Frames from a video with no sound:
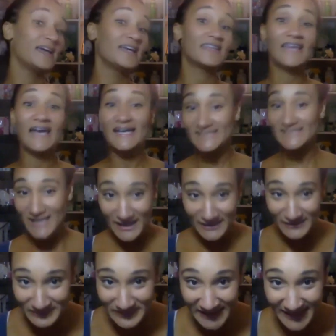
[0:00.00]
that's not
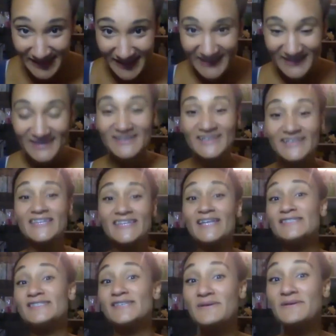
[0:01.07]
you leading.
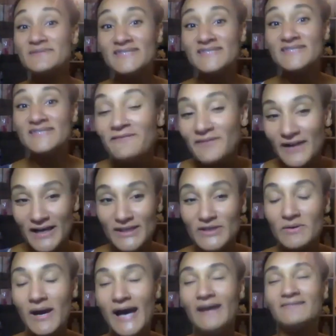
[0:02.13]
That's so different. You
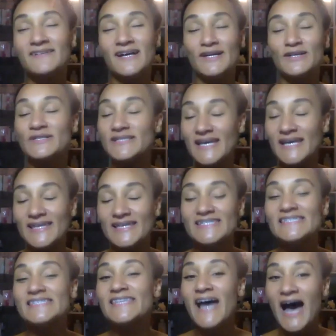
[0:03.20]
have to understand that's
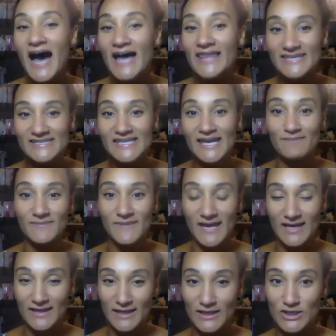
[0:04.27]
not the same
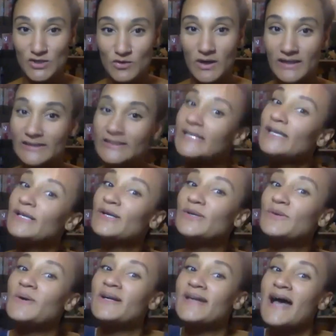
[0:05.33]
thing. Like, you are a leader,
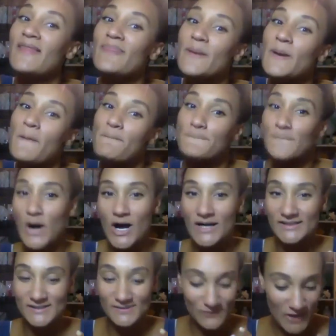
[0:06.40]
you are not their
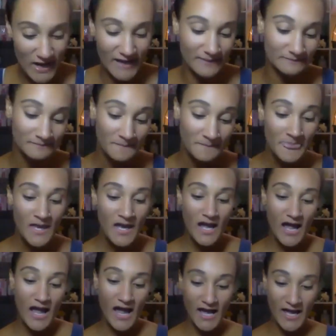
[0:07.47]
boss, right?
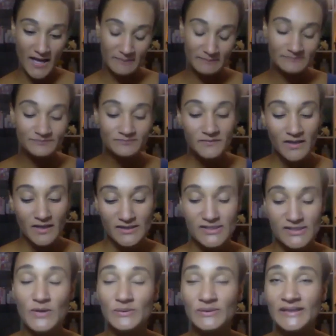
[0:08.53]

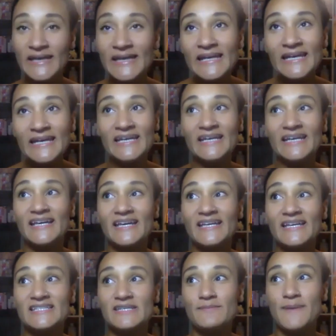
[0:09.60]
So leading
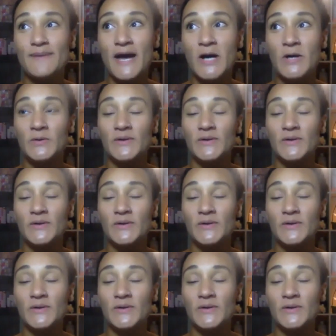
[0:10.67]
is about,